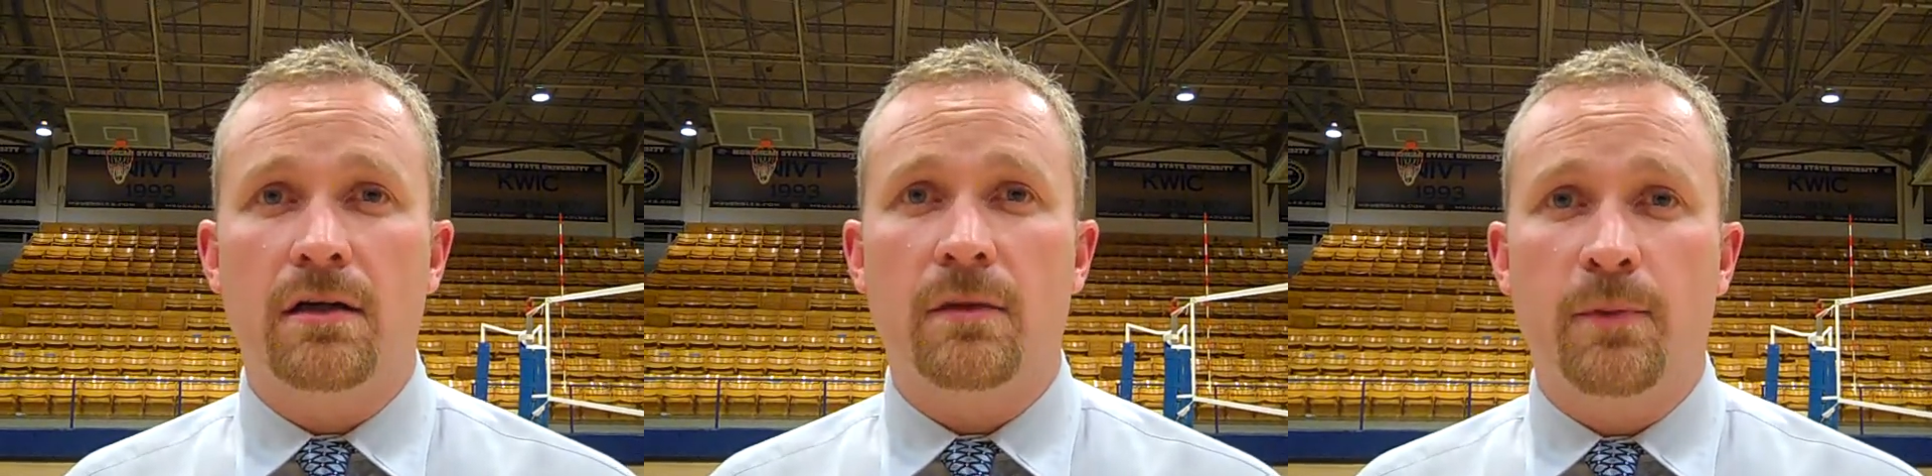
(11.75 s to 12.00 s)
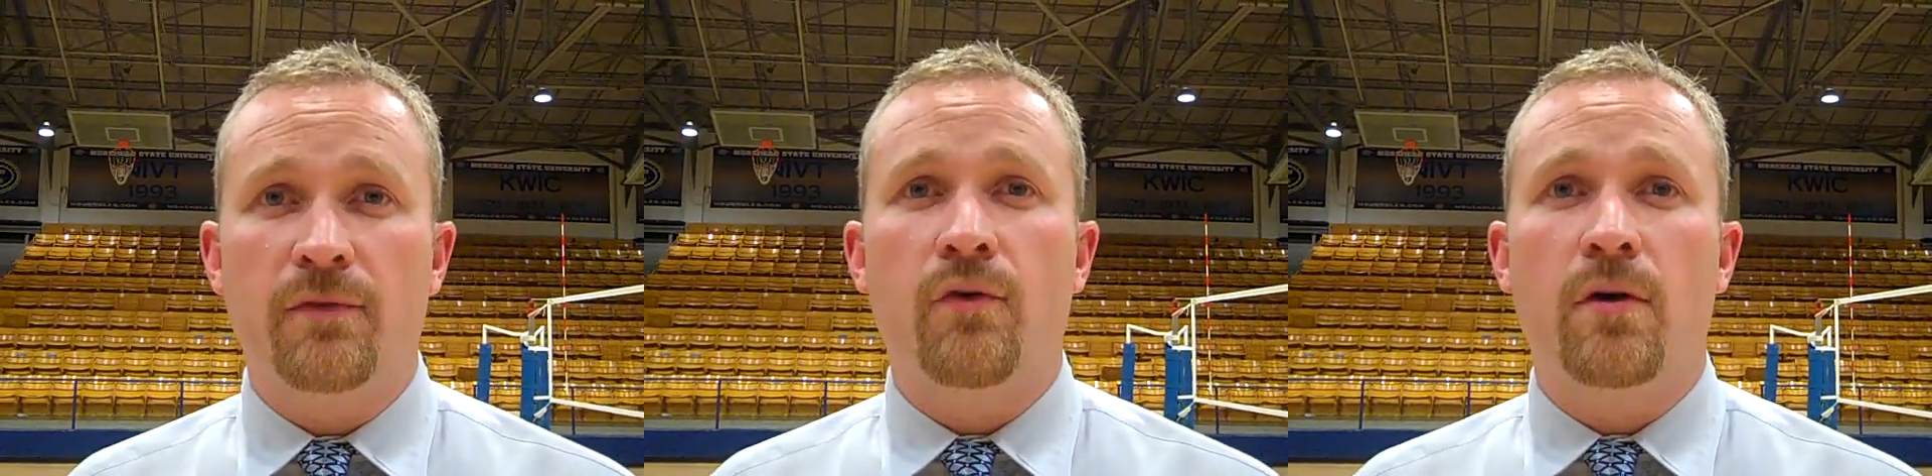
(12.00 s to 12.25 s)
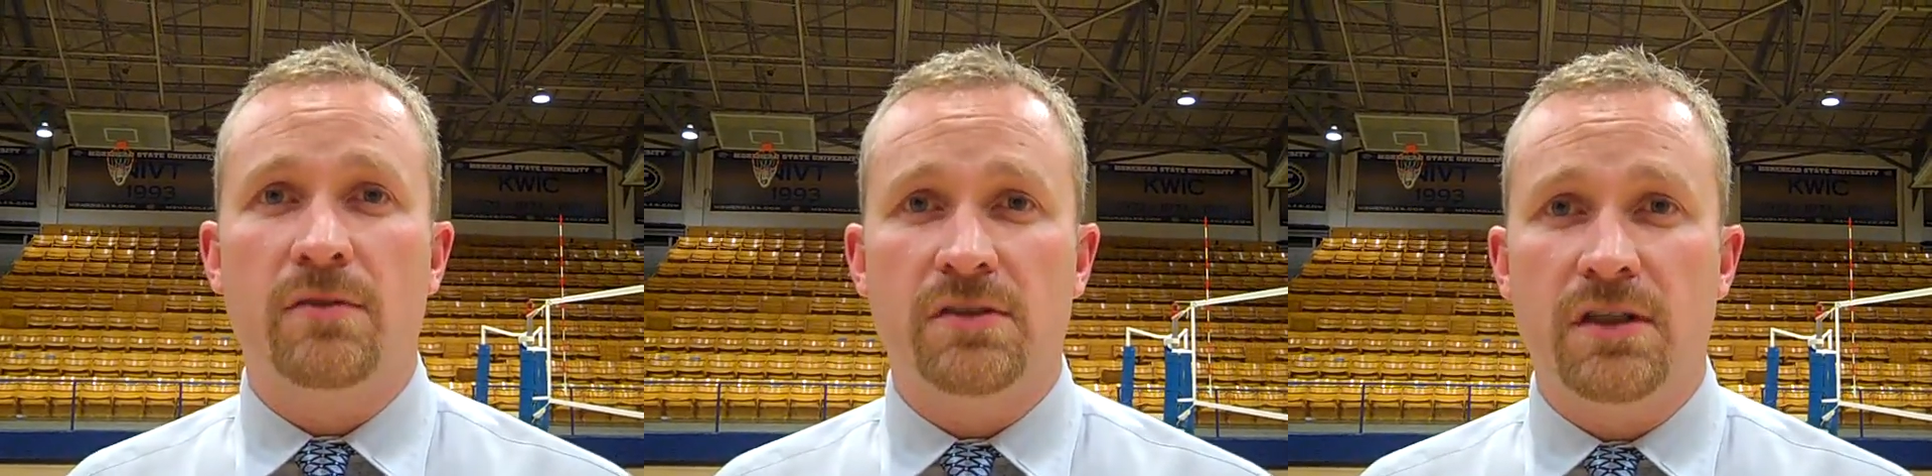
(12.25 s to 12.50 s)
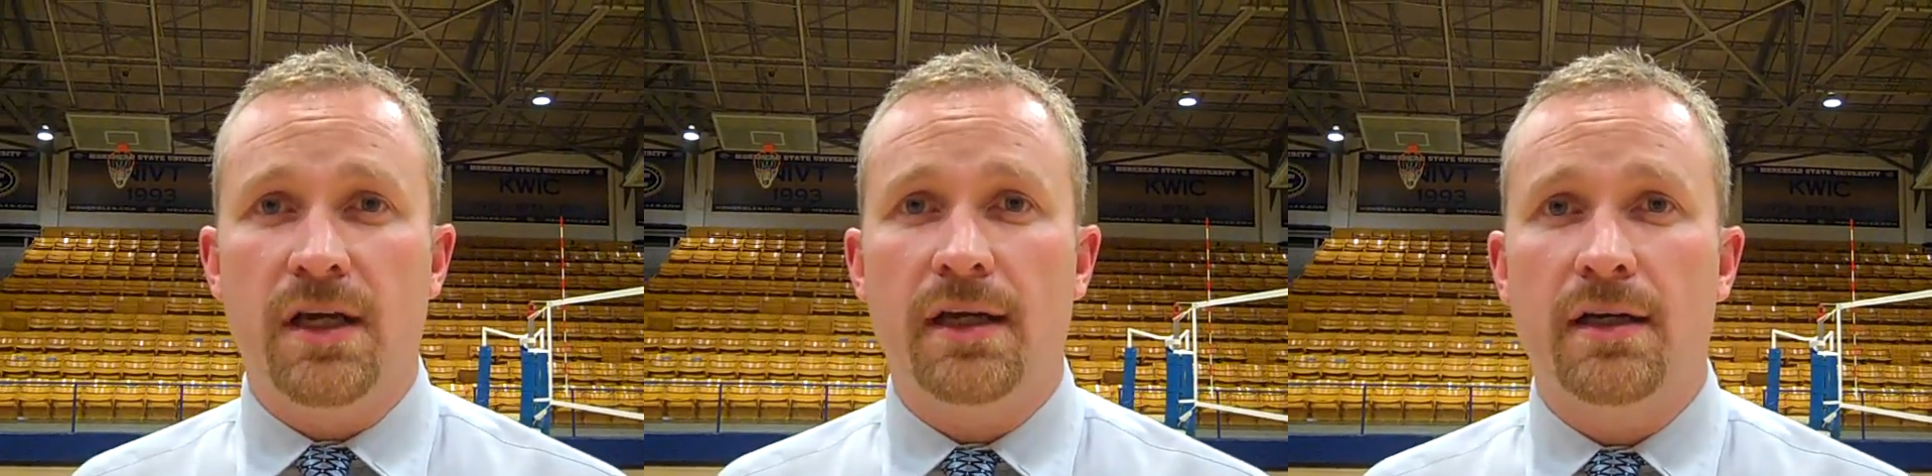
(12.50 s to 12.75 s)
our
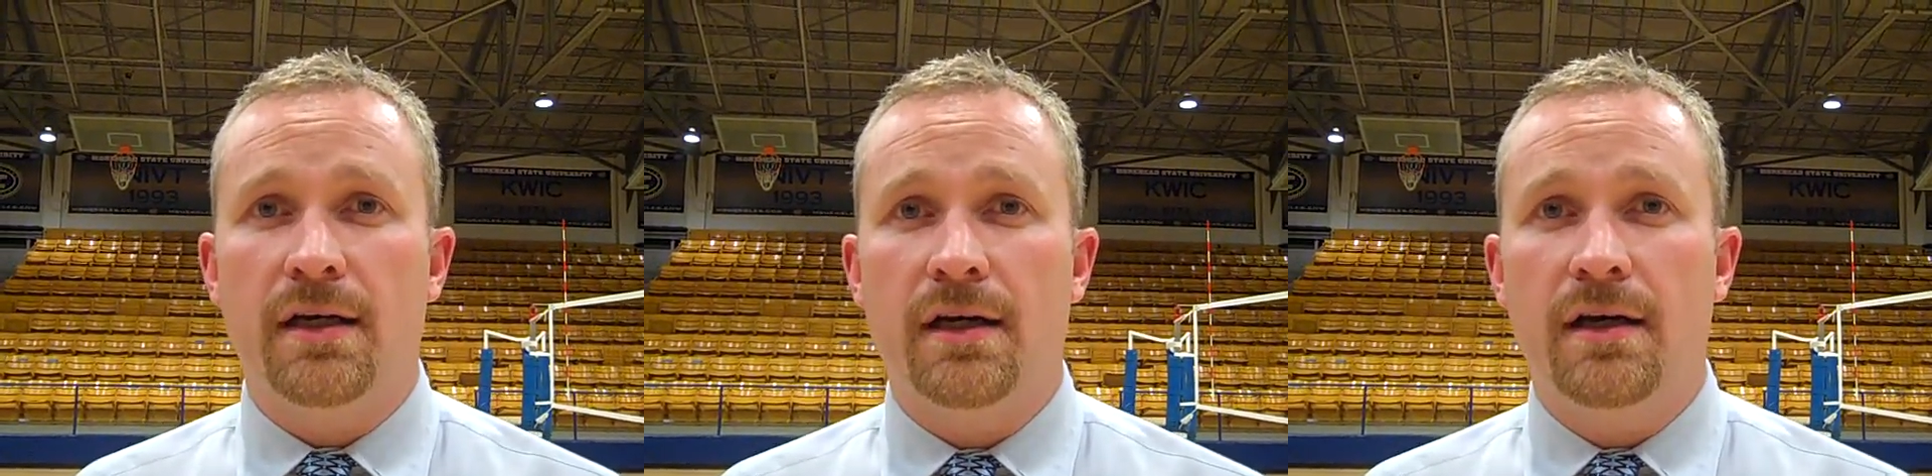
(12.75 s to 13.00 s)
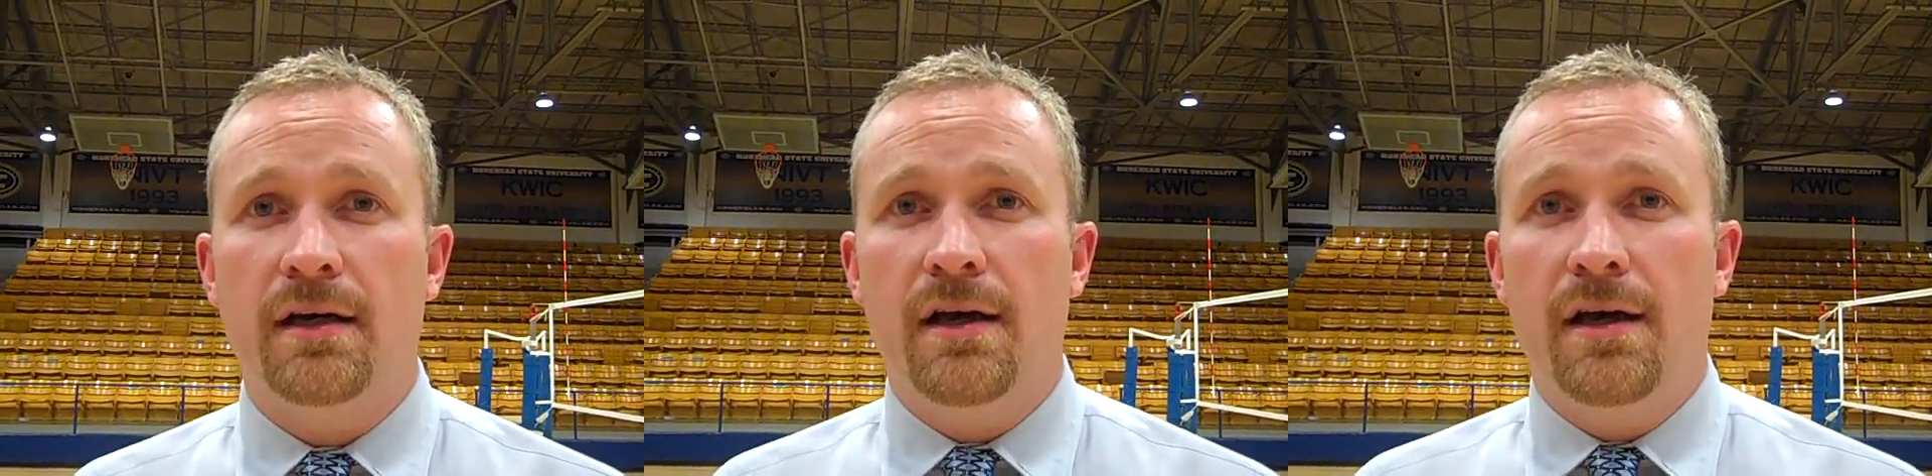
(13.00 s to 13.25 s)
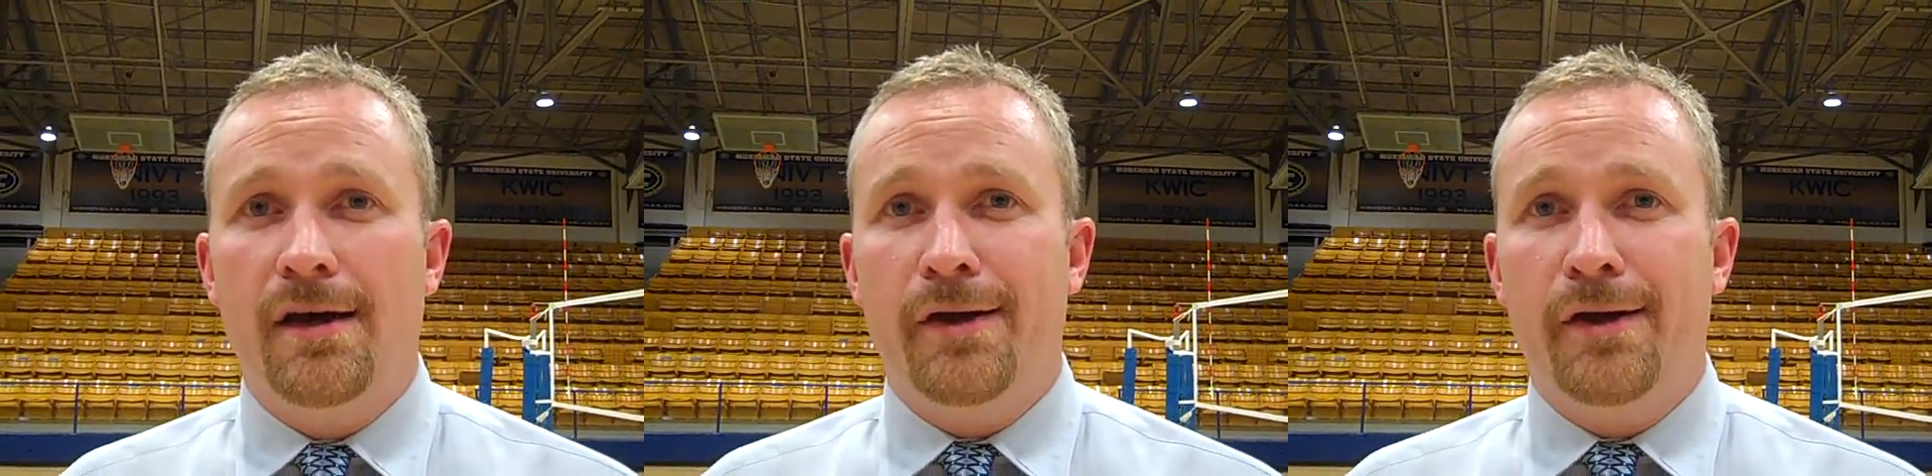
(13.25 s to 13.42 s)
performance tonight. Uh,